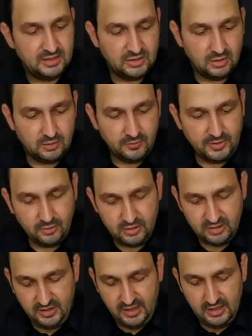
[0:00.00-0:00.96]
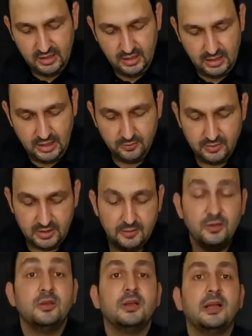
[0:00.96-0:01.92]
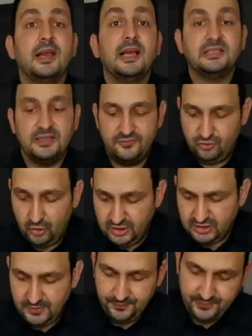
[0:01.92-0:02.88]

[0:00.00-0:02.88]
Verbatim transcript: So we're gonna take our glass of choice